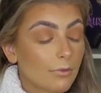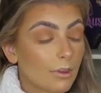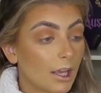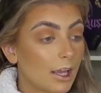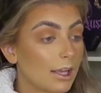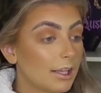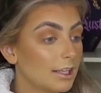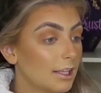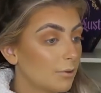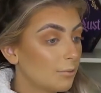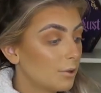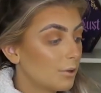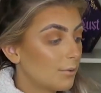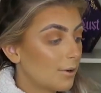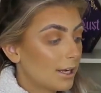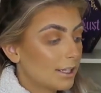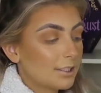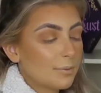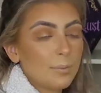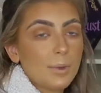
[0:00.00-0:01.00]
And then we
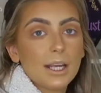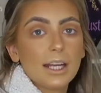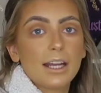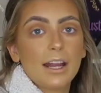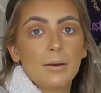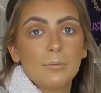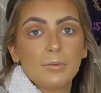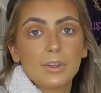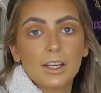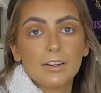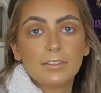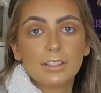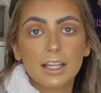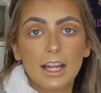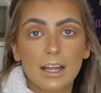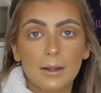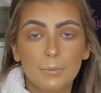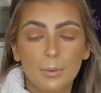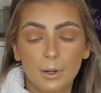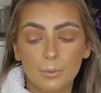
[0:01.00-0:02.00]
went to B&M the other
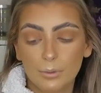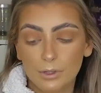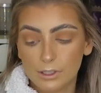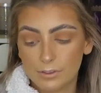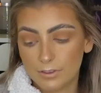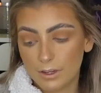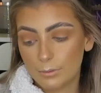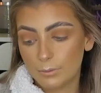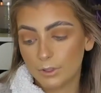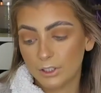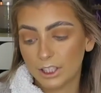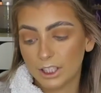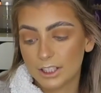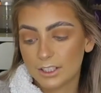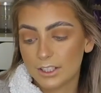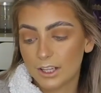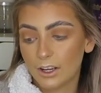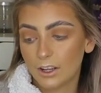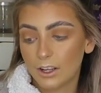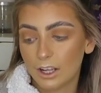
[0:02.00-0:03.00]
day and my boyfriend wanted
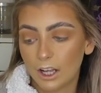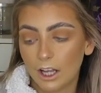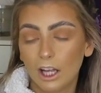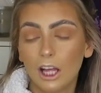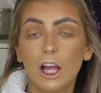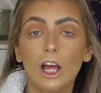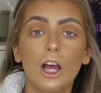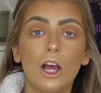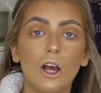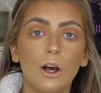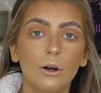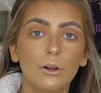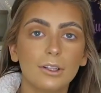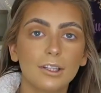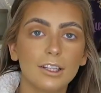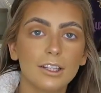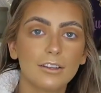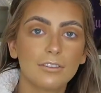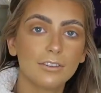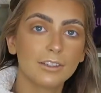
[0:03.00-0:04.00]
to look at all
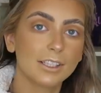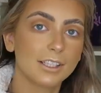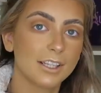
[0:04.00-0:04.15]
the different